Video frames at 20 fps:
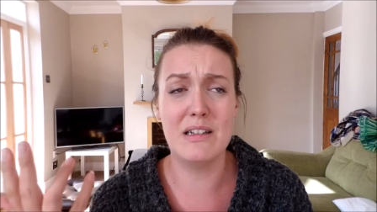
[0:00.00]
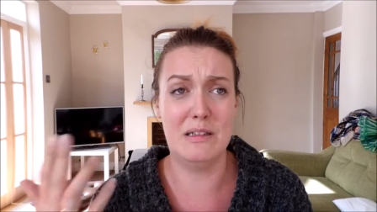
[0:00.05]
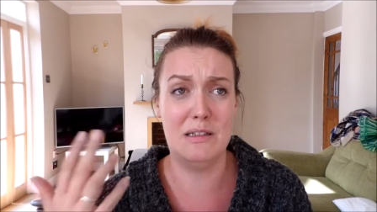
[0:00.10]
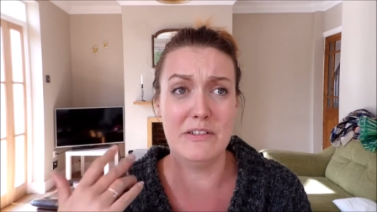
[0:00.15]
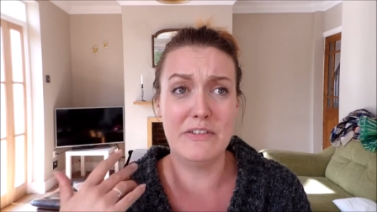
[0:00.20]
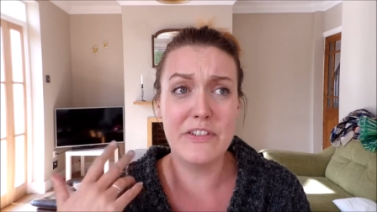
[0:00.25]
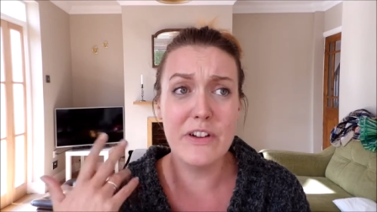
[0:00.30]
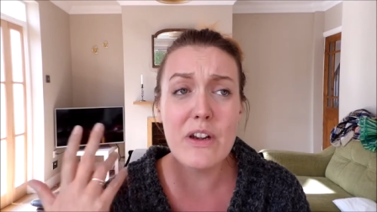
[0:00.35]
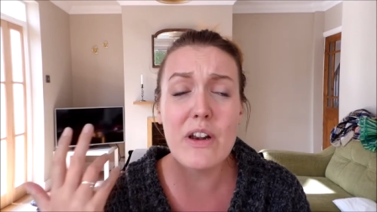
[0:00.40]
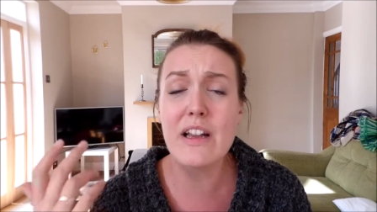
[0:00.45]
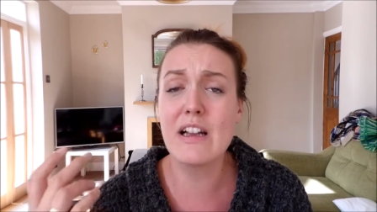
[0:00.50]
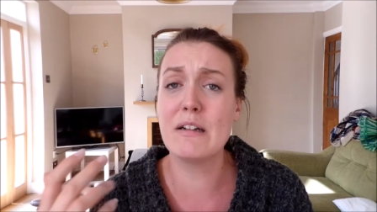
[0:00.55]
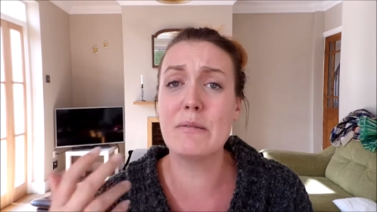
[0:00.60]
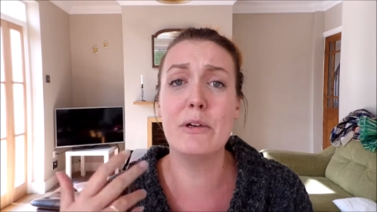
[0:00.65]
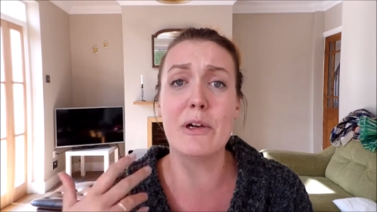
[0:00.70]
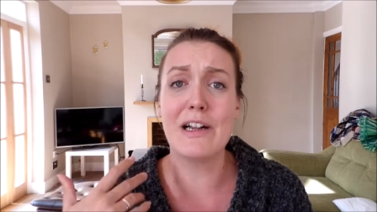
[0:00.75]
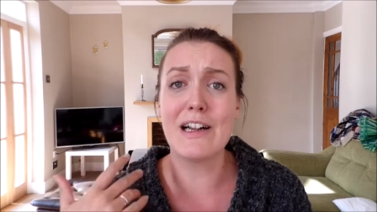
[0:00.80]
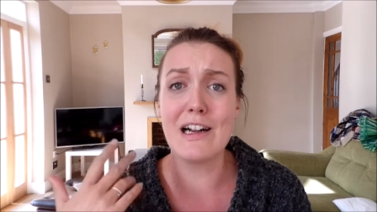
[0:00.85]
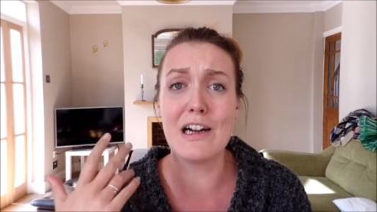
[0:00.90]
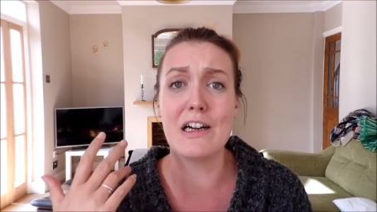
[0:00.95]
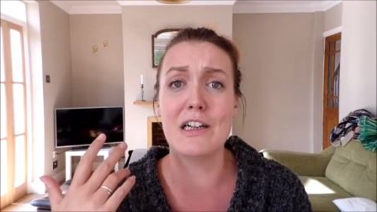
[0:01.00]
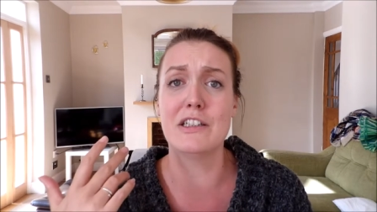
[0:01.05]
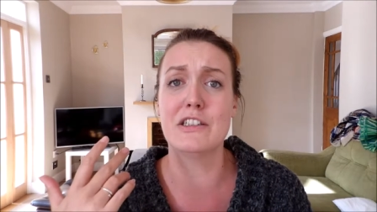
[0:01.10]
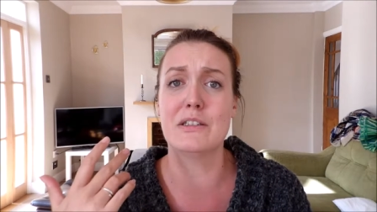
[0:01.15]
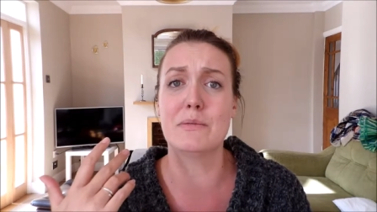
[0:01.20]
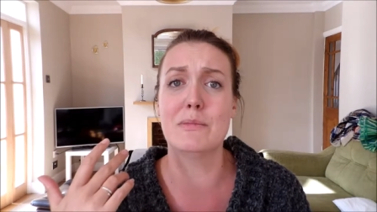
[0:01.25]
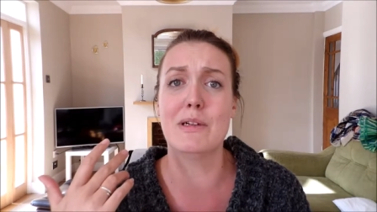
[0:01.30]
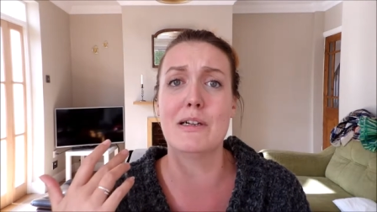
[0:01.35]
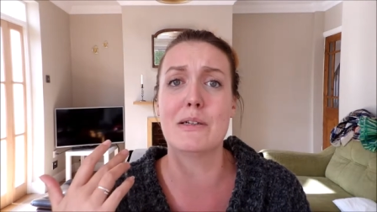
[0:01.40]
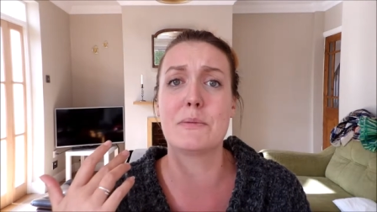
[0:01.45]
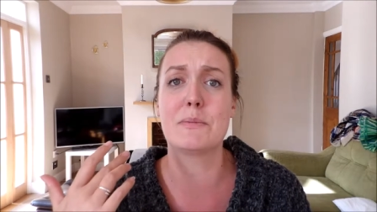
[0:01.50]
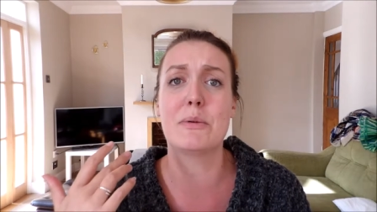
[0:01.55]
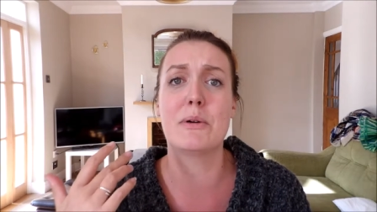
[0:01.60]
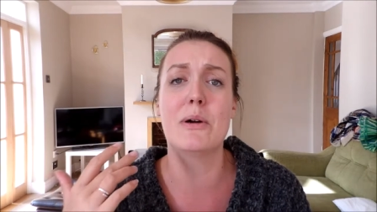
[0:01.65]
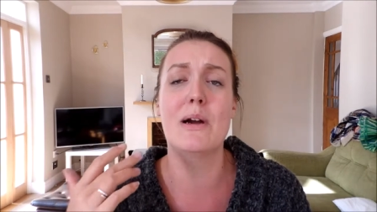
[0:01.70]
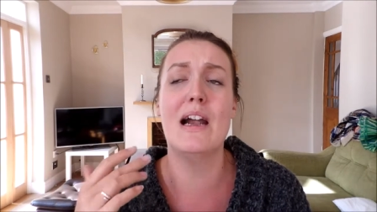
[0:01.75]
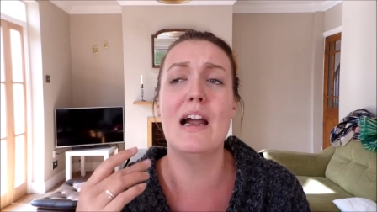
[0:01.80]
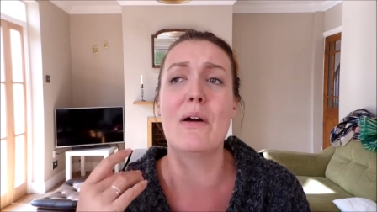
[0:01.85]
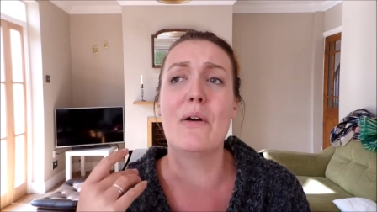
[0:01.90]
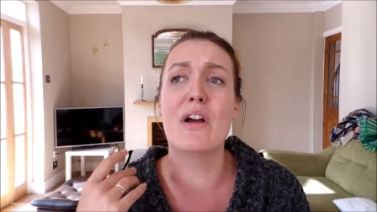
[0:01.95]
I feel like I'm going 100 miles
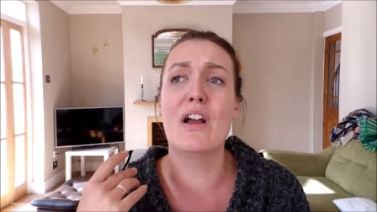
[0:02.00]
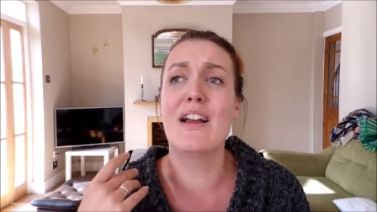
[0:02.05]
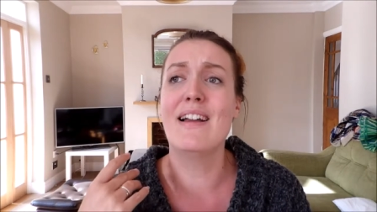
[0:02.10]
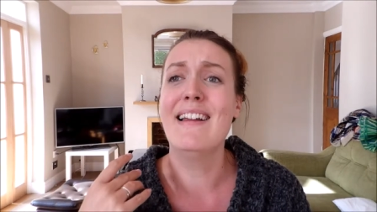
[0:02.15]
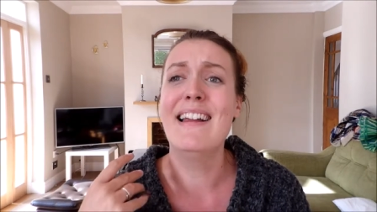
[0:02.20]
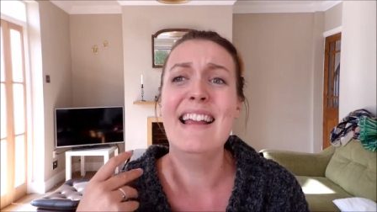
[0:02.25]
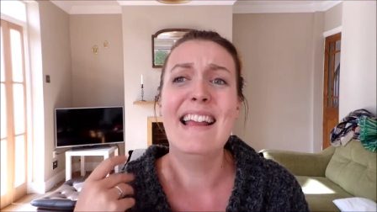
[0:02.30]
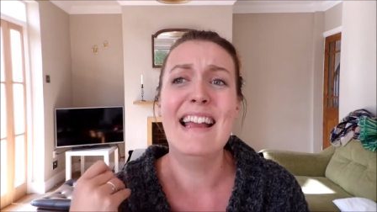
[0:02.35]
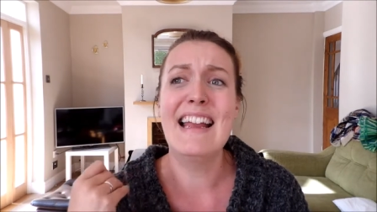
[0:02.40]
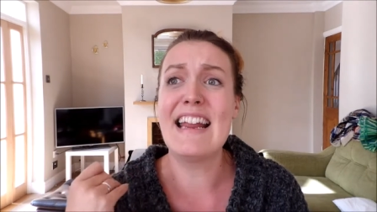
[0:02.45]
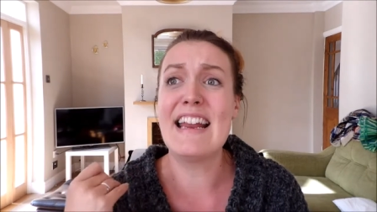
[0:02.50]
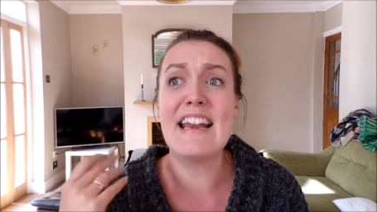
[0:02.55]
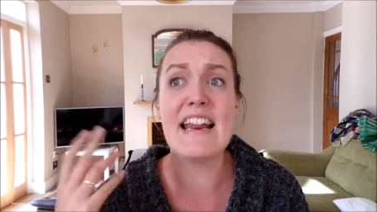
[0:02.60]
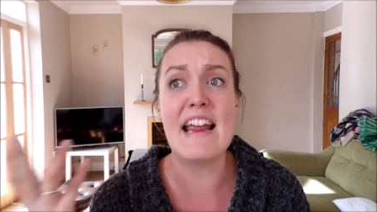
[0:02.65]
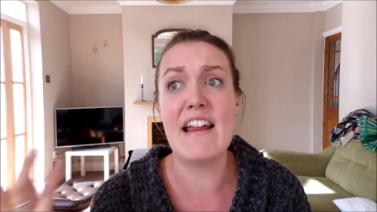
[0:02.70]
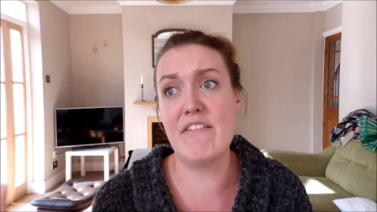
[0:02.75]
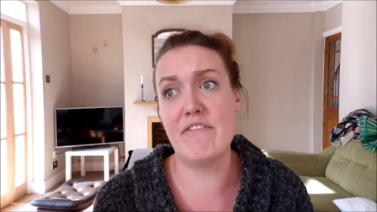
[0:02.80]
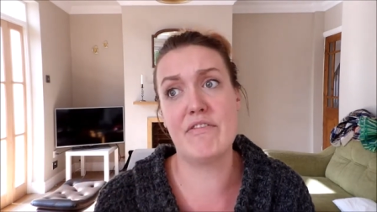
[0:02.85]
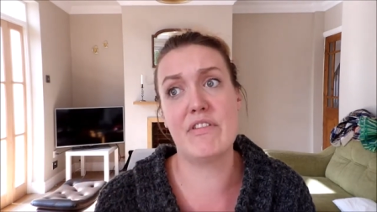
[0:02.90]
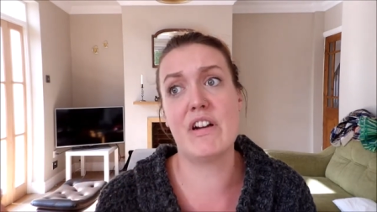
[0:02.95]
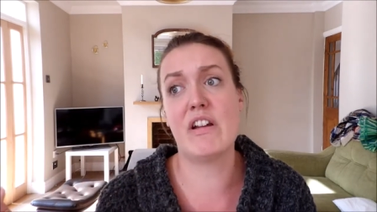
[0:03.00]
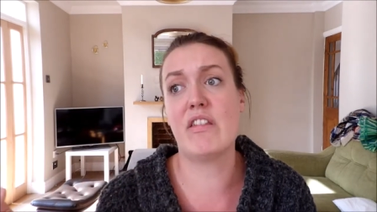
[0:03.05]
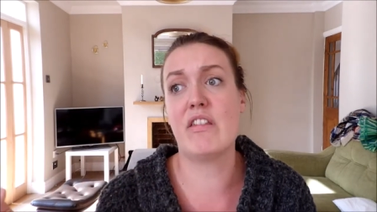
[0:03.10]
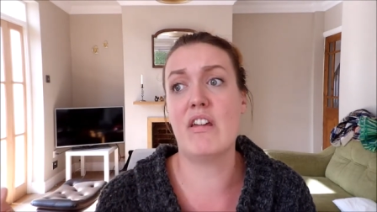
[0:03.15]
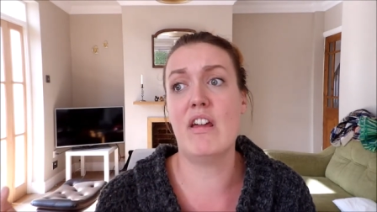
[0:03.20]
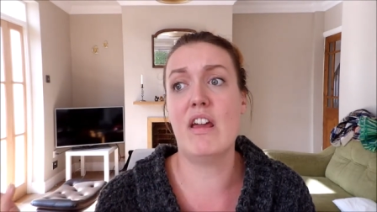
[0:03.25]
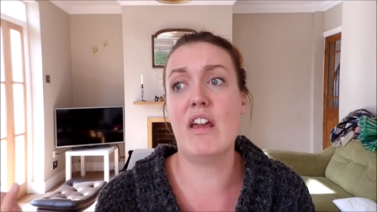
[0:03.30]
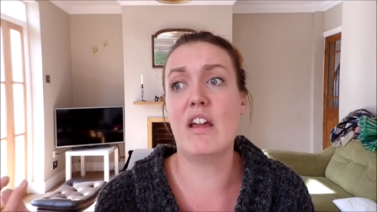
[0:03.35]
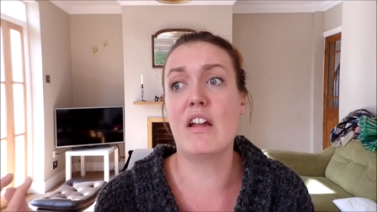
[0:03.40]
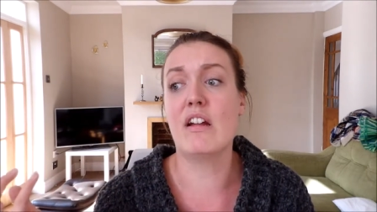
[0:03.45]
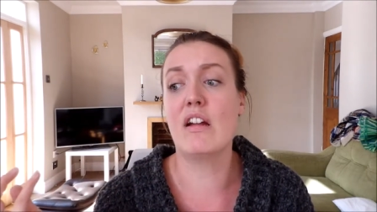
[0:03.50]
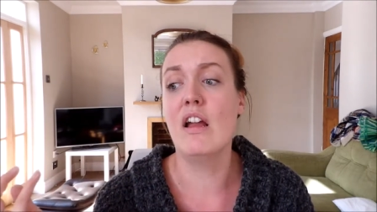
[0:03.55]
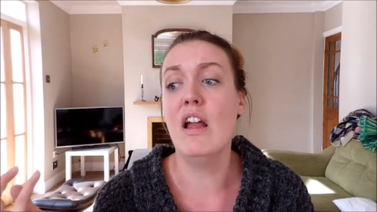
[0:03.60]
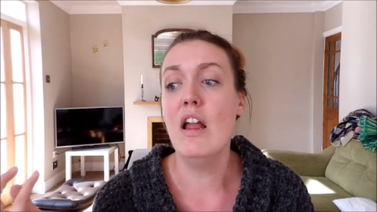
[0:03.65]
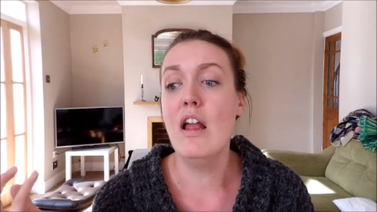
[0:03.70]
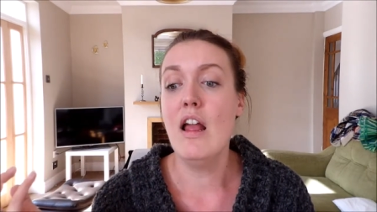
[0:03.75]
per hour in everything